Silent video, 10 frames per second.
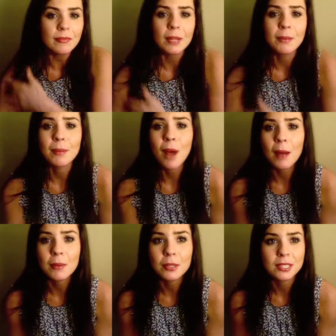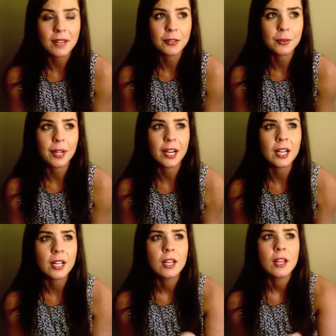My mom looked everywhere.
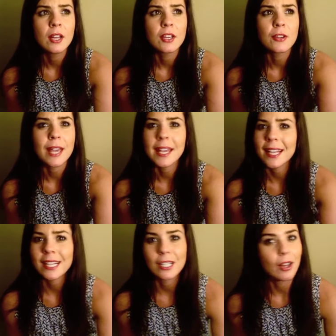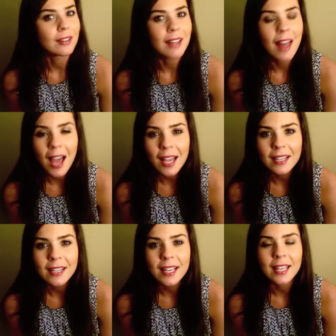You can't get it
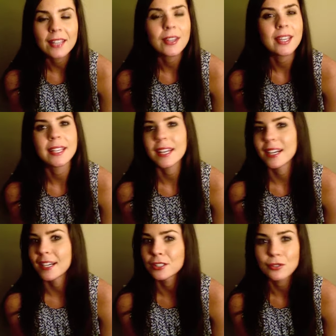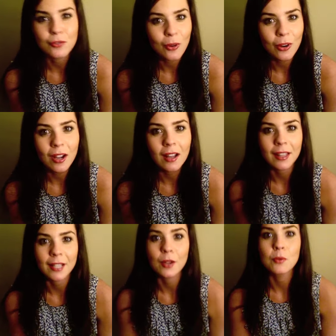online. You can't get it at Sephora,
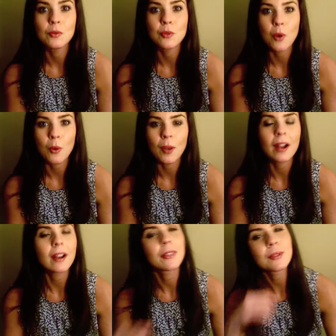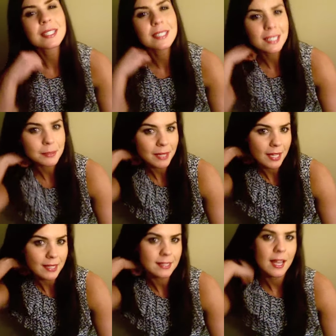like nowhere. And the reason is
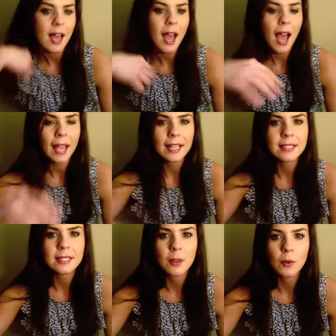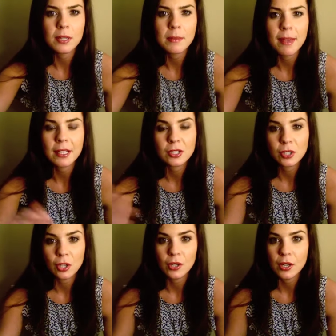because I guess they only make a
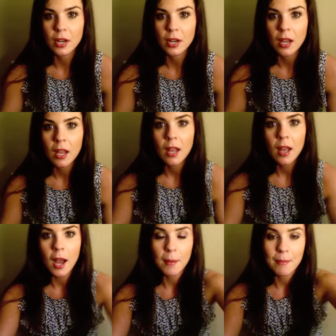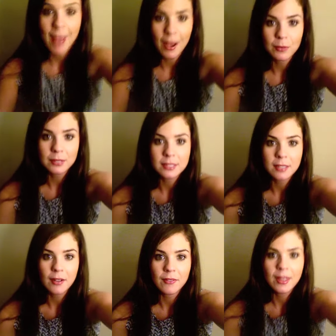certain amount
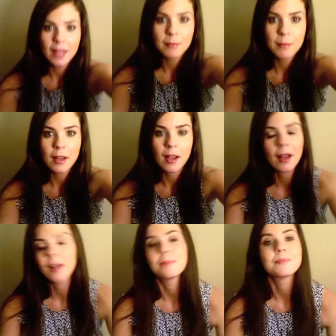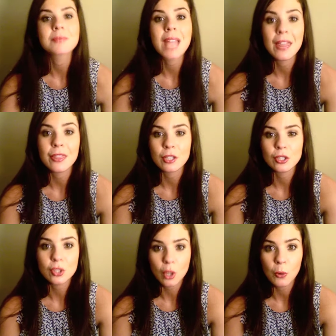of them um, and they're
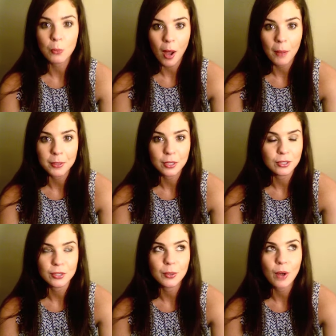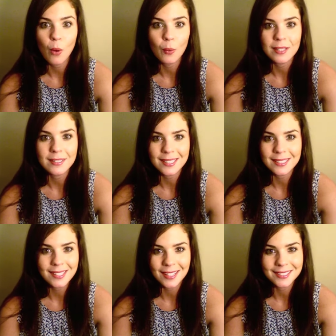so popular so it always like
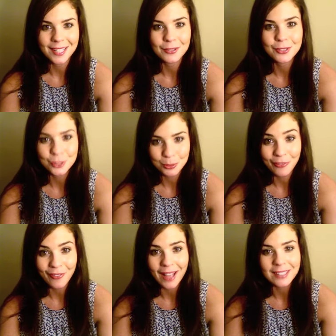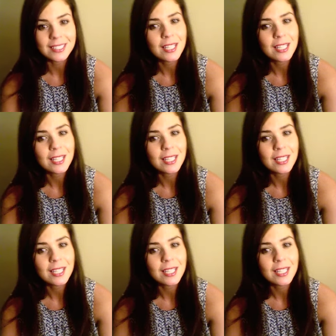sells out super fast